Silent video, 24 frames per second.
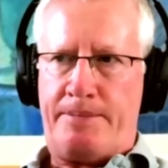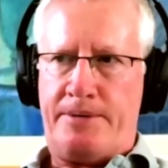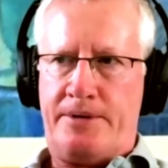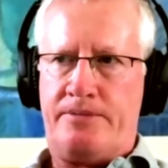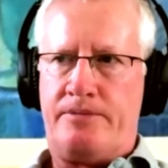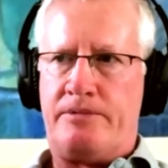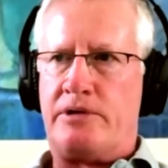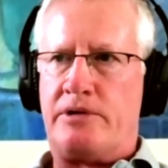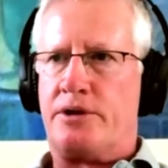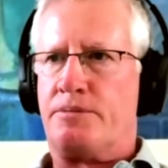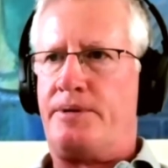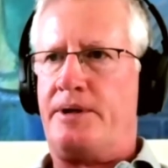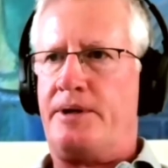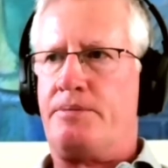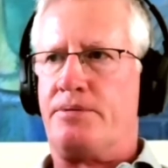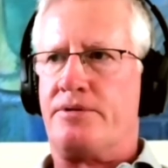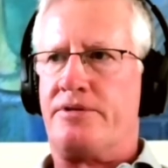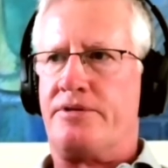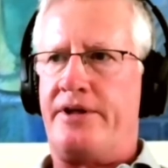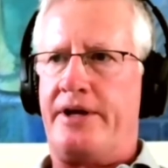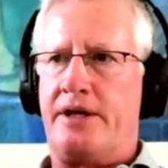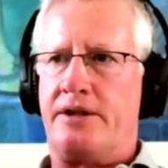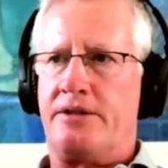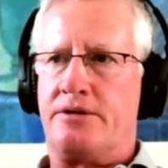A lot of people
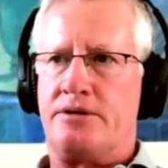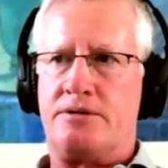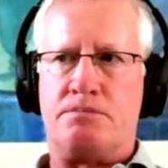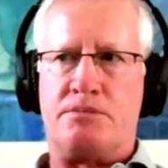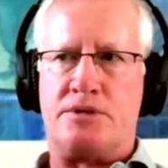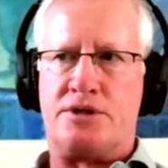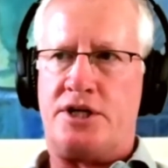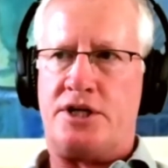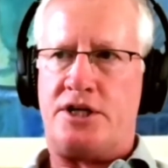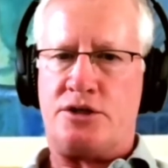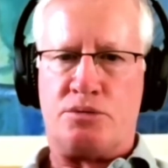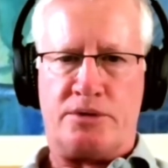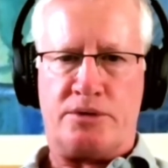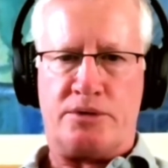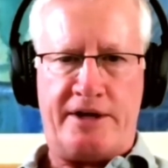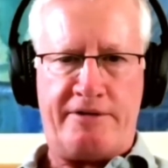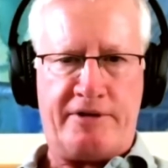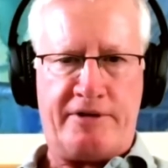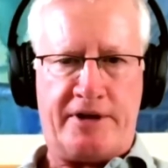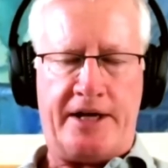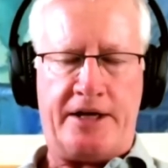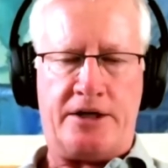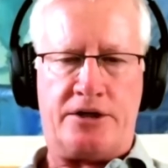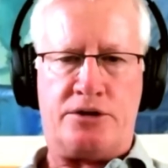think that machines will never
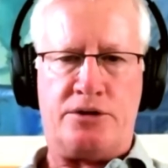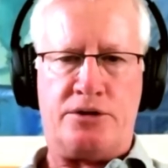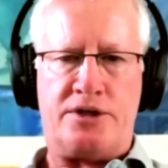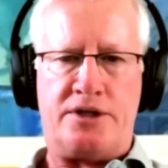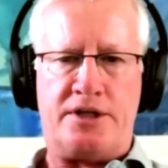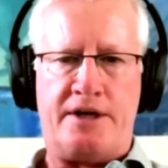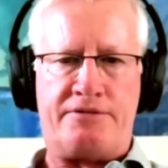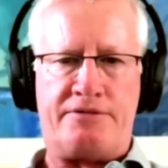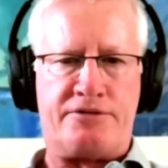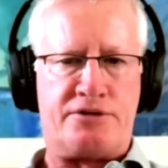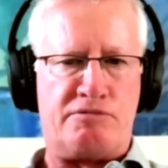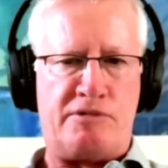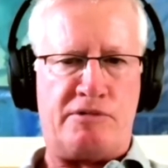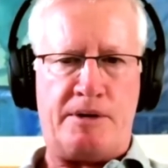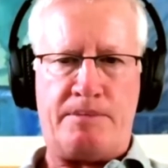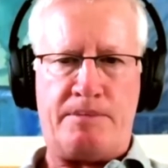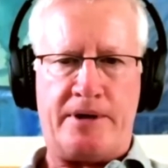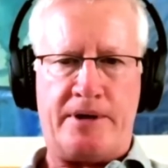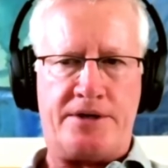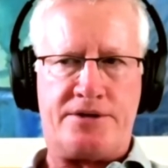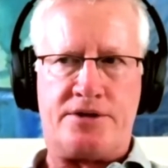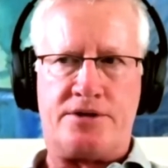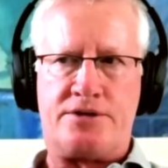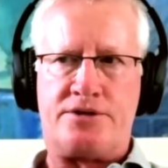get good enough to
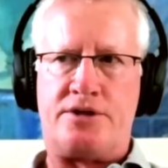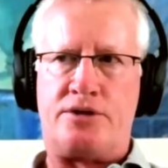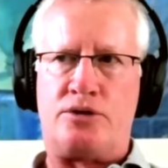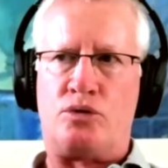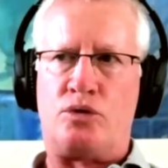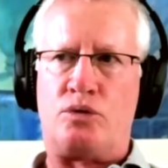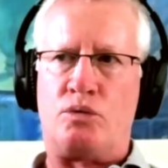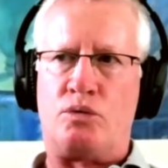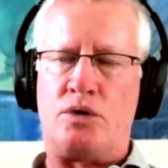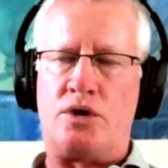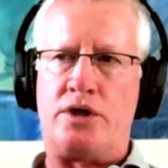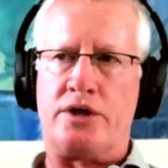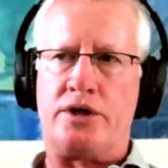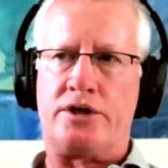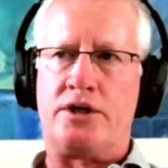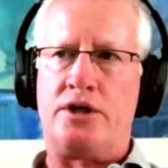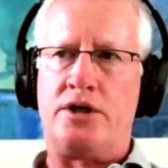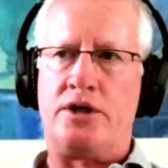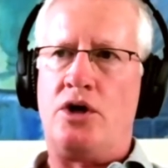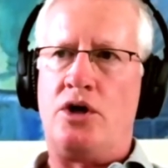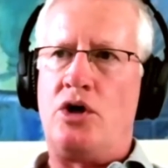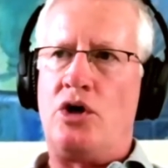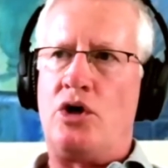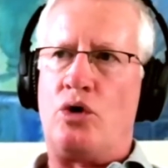replace us in all work,
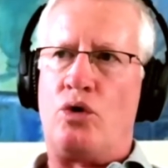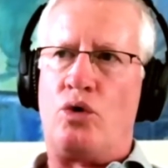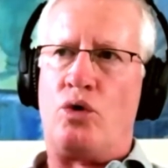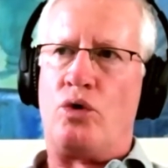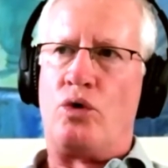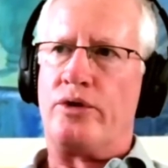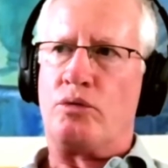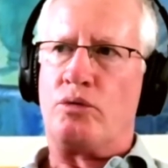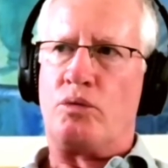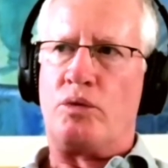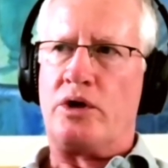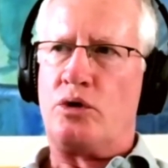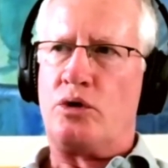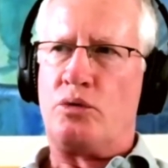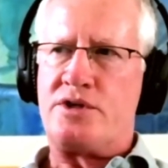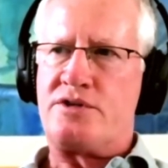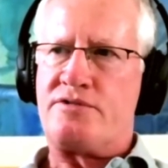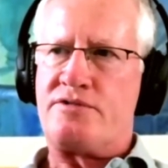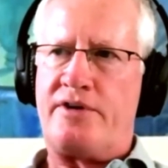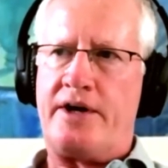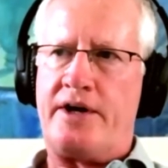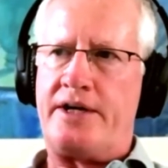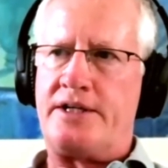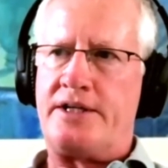or that we'll always
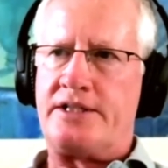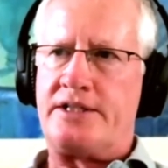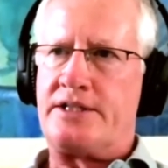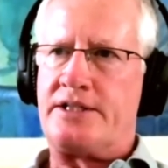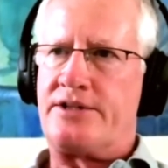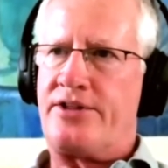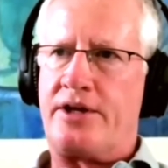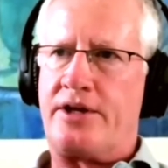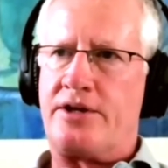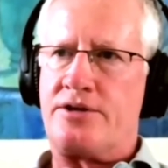find things that